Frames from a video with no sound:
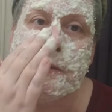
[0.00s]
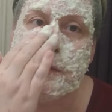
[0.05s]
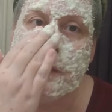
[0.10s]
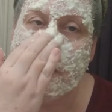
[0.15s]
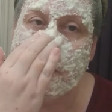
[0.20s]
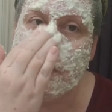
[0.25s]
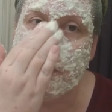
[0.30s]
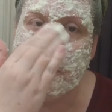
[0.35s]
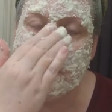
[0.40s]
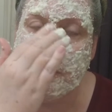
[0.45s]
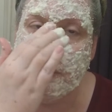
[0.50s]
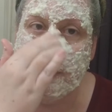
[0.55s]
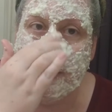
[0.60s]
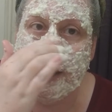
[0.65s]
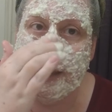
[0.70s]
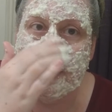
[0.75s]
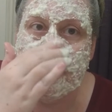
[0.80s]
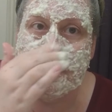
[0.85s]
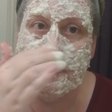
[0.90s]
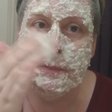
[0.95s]
So when you're
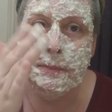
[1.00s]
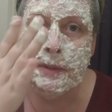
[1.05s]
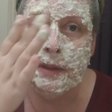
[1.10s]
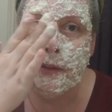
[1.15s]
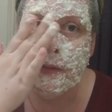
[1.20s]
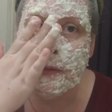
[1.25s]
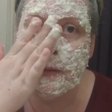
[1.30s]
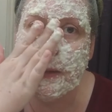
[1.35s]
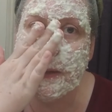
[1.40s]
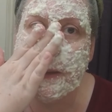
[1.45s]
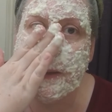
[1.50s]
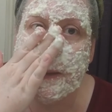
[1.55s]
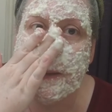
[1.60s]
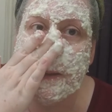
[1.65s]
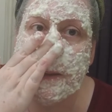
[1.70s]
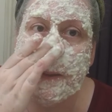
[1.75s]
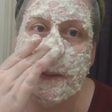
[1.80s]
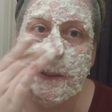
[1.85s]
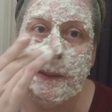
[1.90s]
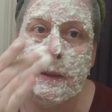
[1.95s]
adding the milk,
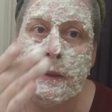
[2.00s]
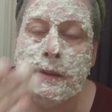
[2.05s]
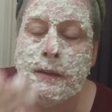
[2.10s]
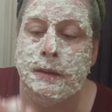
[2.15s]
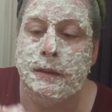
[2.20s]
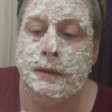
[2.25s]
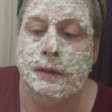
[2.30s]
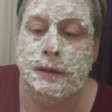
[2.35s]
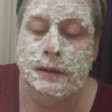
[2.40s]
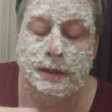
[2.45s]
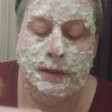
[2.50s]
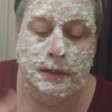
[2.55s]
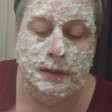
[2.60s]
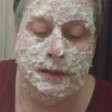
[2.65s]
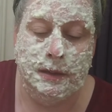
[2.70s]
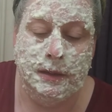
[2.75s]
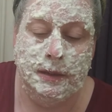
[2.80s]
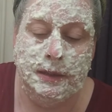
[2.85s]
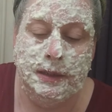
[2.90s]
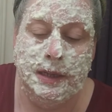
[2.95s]

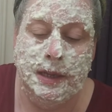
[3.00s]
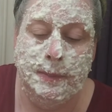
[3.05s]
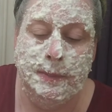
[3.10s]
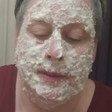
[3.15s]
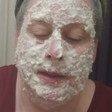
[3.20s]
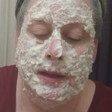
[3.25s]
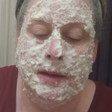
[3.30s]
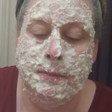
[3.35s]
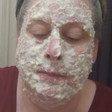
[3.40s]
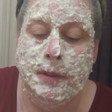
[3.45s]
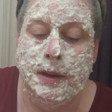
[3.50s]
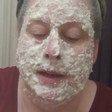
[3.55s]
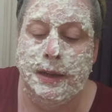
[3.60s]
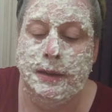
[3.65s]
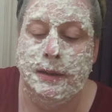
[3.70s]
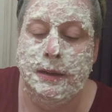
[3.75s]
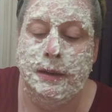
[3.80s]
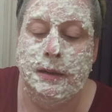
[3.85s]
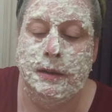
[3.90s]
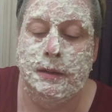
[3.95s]
keep that in
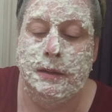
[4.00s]
mind.